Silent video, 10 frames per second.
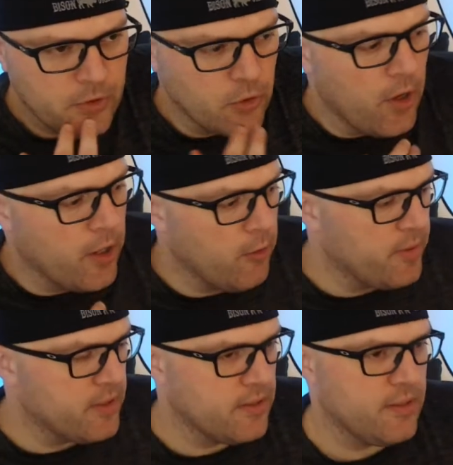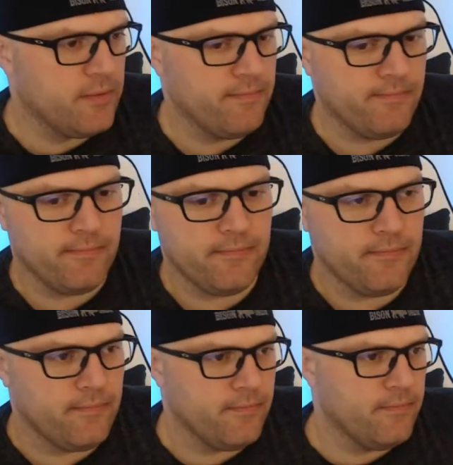Tron opens
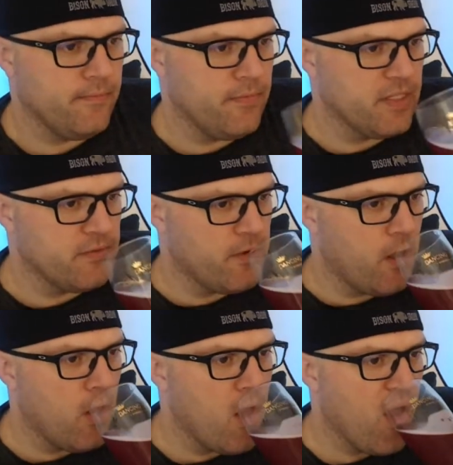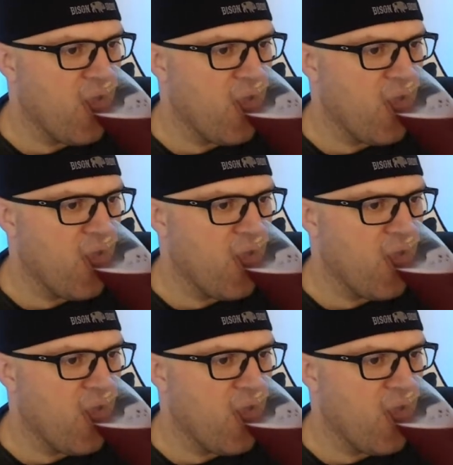this fall.